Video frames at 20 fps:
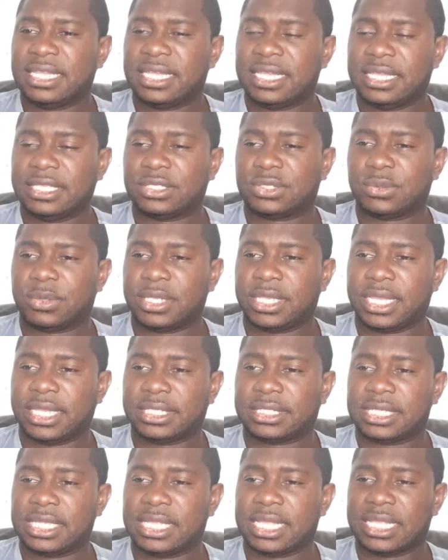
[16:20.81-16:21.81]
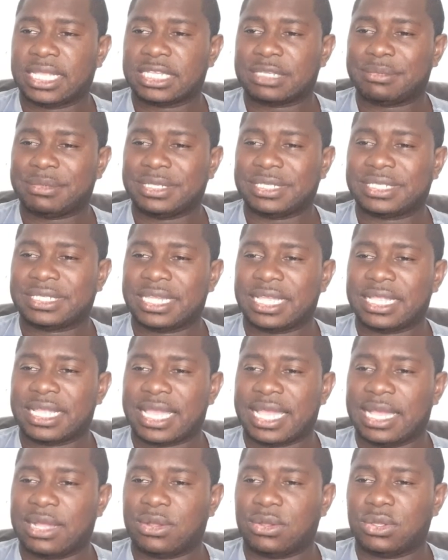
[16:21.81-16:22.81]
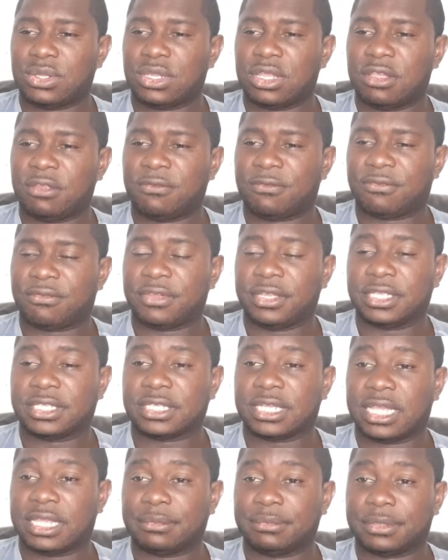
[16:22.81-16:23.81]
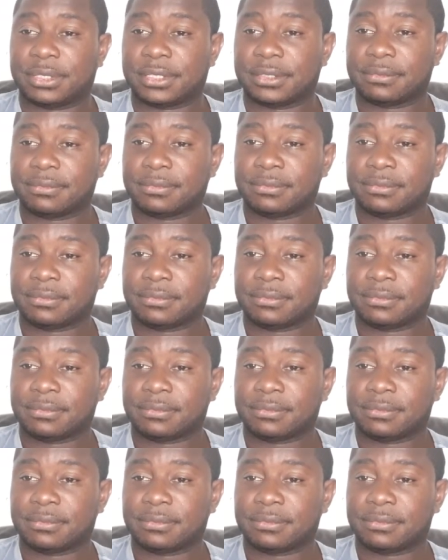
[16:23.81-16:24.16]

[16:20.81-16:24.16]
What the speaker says: in 2018 and has been sent out on loan 3 times.